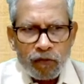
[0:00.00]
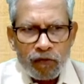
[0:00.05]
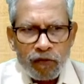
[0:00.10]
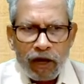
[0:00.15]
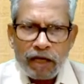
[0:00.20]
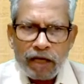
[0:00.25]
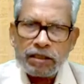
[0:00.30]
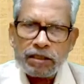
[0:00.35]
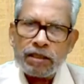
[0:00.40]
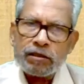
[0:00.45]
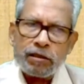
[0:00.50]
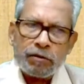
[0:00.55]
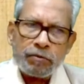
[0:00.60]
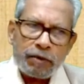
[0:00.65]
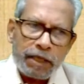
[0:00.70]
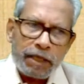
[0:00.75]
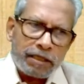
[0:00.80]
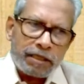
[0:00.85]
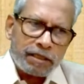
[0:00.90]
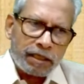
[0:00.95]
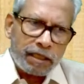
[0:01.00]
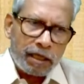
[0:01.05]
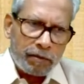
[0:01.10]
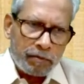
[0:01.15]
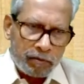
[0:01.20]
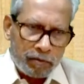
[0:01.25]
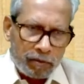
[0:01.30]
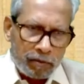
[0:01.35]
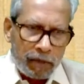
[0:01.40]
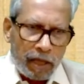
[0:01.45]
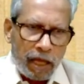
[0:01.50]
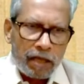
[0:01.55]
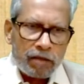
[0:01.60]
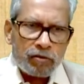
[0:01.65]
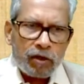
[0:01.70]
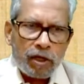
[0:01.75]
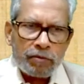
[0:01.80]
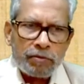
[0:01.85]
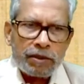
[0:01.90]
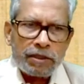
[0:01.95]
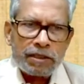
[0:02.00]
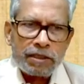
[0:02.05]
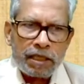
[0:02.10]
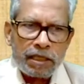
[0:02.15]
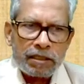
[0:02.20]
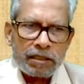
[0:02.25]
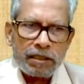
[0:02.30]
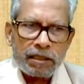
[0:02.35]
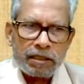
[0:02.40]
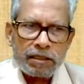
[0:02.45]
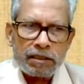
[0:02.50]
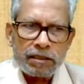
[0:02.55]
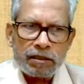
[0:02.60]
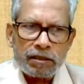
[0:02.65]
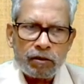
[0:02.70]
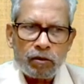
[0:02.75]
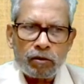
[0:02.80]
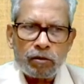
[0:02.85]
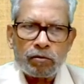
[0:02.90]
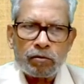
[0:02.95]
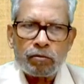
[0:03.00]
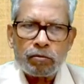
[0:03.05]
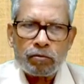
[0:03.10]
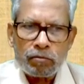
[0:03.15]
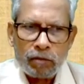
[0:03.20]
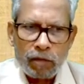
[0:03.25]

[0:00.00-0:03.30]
Functions of the HRM, as we have discussed, that is your